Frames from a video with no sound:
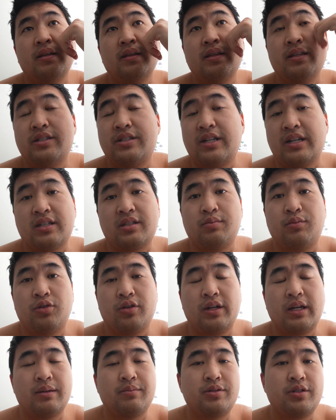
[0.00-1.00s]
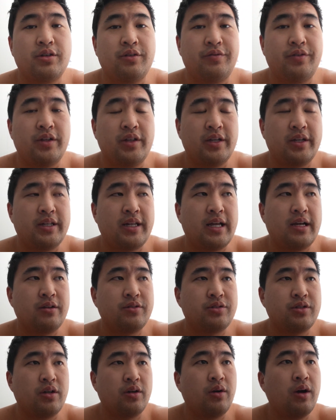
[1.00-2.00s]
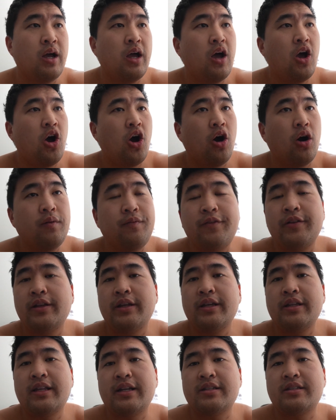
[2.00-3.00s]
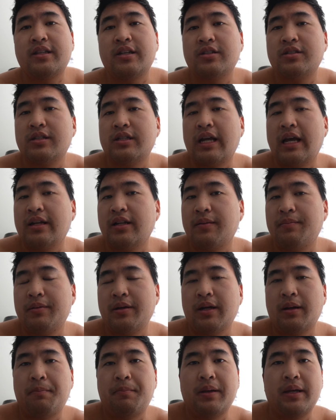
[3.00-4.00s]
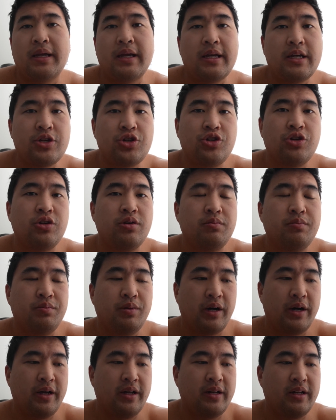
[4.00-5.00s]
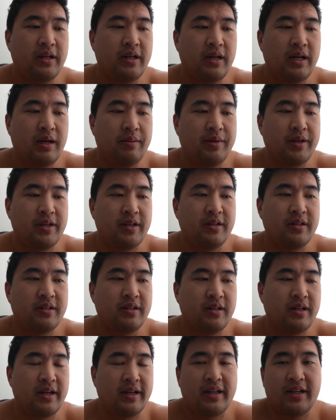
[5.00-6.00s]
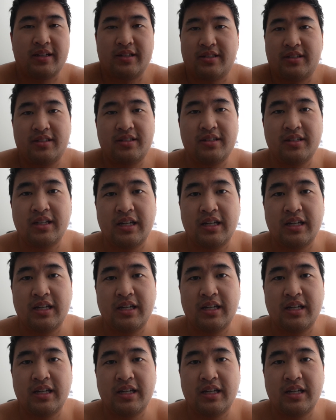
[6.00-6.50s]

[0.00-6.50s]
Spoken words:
this next morning I'm still feeling it now, so hopefully that doesn't end up being a big issue, but I mean, I guess